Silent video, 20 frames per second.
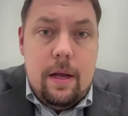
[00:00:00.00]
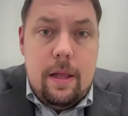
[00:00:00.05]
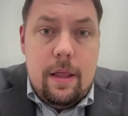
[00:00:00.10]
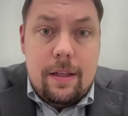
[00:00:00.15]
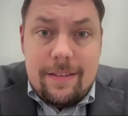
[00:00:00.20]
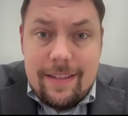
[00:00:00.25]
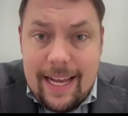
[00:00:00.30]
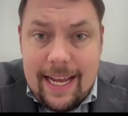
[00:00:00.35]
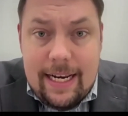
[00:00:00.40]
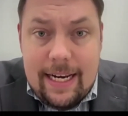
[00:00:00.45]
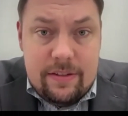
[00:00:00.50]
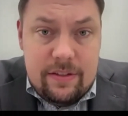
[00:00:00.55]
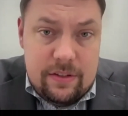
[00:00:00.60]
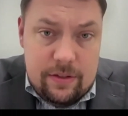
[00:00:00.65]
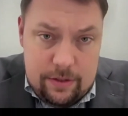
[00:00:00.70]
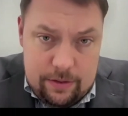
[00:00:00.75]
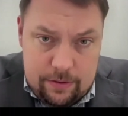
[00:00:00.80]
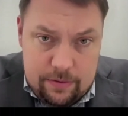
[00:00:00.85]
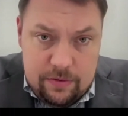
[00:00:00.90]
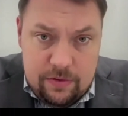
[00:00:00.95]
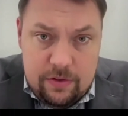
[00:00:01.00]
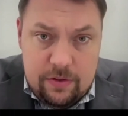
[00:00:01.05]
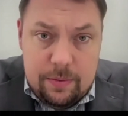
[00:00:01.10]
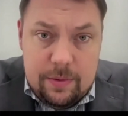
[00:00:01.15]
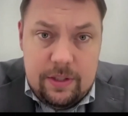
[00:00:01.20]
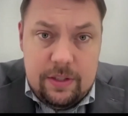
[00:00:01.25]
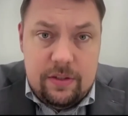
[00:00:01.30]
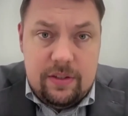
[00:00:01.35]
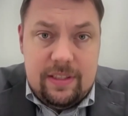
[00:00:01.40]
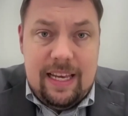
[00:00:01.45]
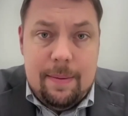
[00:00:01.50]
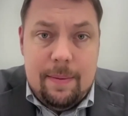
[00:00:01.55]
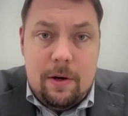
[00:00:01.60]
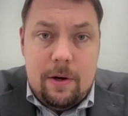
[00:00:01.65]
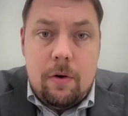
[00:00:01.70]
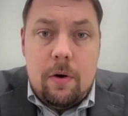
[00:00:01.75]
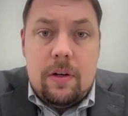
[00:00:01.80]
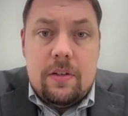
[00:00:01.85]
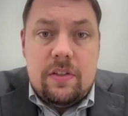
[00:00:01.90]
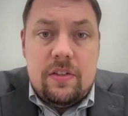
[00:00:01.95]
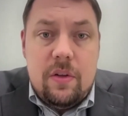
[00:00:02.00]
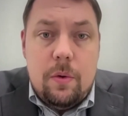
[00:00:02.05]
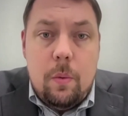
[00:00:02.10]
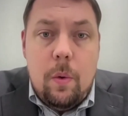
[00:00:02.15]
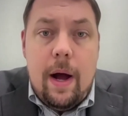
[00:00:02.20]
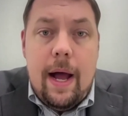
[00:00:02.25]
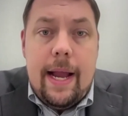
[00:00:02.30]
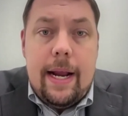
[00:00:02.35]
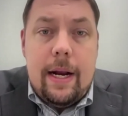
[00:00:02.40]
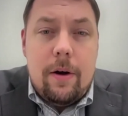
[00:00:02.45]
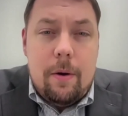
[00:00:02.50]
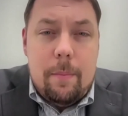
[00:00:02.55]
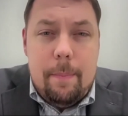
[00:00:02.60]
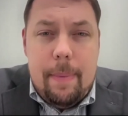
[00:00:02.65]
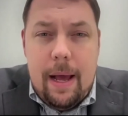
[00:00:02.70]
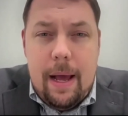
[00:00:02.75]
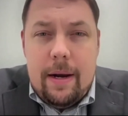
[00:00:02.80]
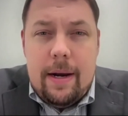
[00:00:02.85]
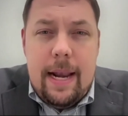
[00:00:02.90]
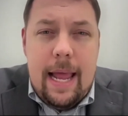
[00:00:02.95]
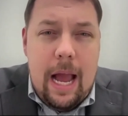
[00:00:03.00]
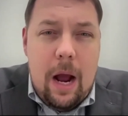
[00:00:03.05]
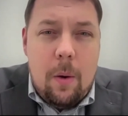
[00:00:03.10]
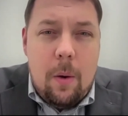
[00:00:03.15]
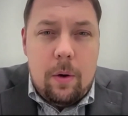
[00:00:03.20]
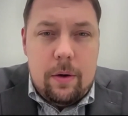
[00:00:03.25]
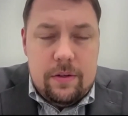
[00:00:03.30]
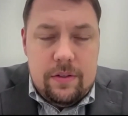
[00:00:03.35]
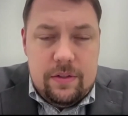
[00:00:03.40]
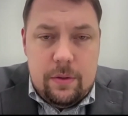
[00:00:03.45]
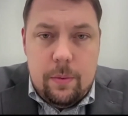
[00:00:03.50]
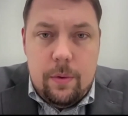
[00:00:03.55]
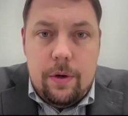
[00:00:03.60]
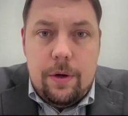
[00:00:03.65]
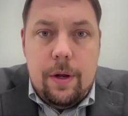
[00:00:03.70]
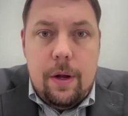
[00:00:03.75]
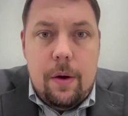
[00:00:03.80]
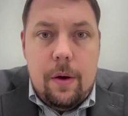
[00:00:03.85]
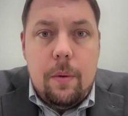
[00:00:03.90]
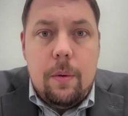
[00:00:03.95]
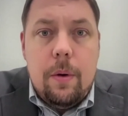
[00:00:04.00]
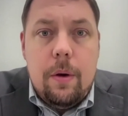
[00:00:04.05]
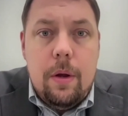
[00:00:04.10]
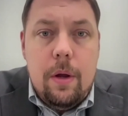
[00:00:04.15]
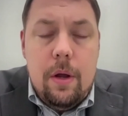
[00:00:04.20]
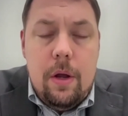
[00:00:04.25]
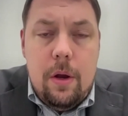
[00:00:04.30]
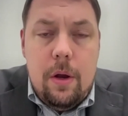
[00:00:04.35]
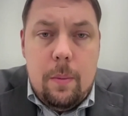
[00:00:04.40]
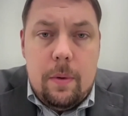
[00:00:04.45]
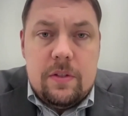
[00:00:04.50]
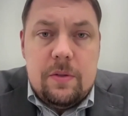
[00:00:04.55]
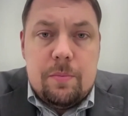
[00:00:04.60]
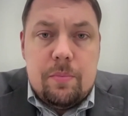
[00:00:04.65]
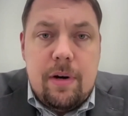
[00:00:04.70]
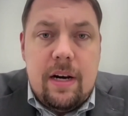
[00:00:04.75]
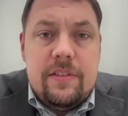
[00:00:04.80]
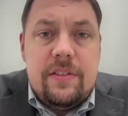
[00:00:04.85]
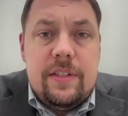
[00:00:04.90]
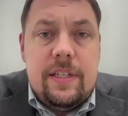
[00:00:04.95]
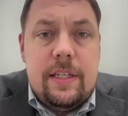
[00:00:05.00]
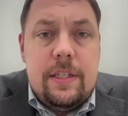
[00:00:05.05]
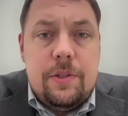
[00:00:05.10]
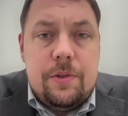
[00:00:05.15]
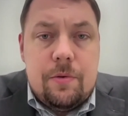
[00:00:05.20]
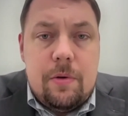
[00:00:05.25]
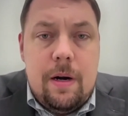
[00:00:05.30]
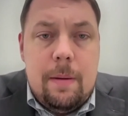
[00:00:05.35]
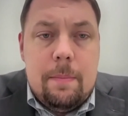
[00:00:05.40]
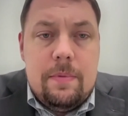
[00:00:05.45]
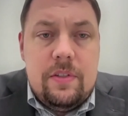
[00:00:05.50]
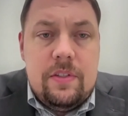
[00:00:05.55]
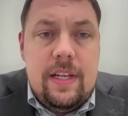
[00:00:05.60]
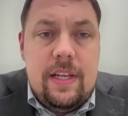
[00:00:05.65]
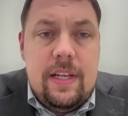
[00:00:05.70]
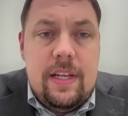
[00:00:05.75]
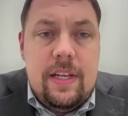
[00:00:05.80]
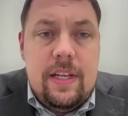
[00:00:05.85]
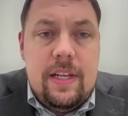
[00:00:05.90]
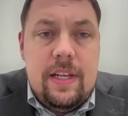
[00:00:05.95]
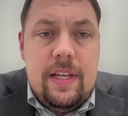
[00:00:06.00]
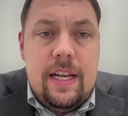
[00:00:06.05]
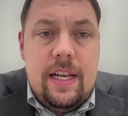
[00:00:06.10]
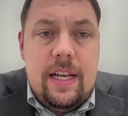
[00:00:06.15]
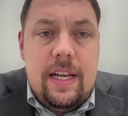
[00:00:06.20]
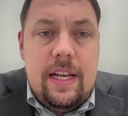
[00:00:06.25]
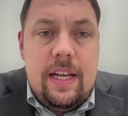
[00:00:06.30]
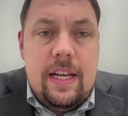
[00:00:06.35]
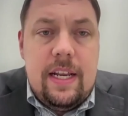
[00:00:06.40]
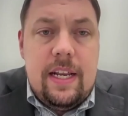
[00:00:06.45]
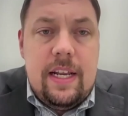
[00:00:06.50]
The latest news, which just came across the wire about an hour or two ago, was President Trump said, quote,